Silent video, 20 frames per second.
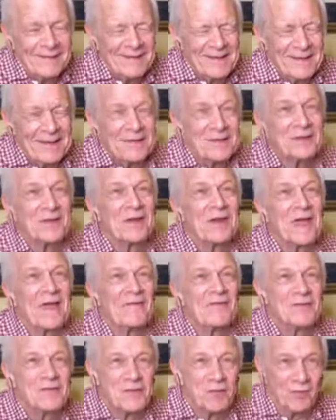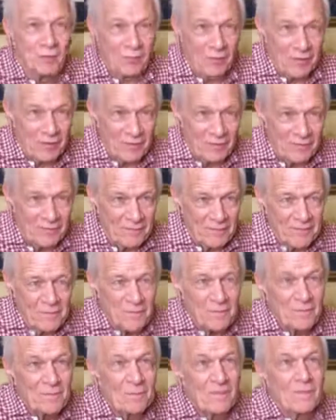and you're going to have children,
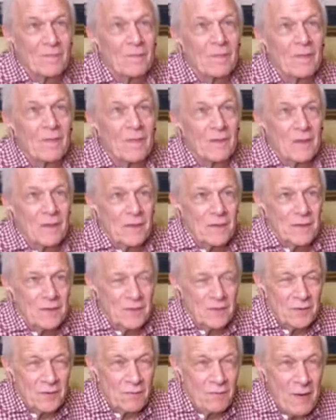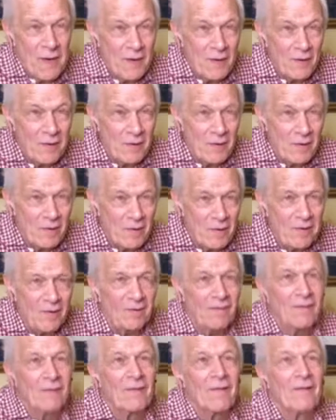you better
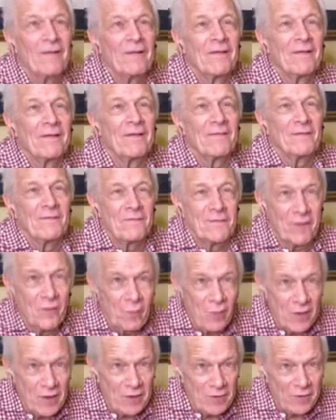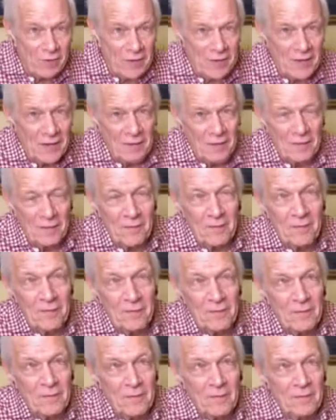quickly
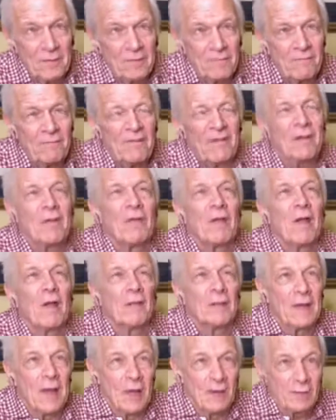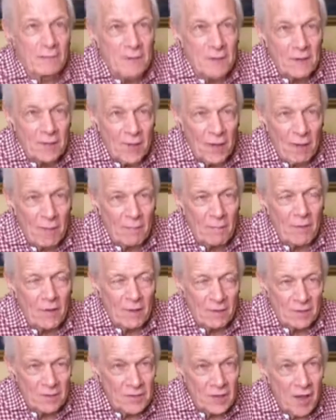figure out how to become
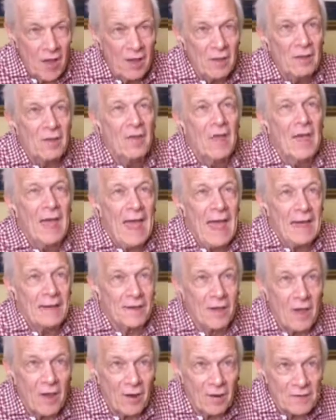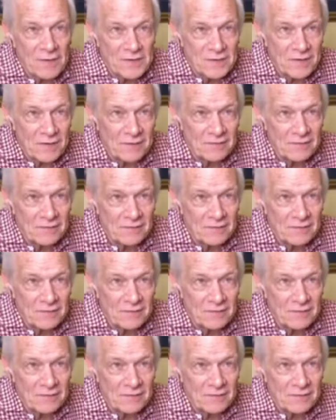young at heart.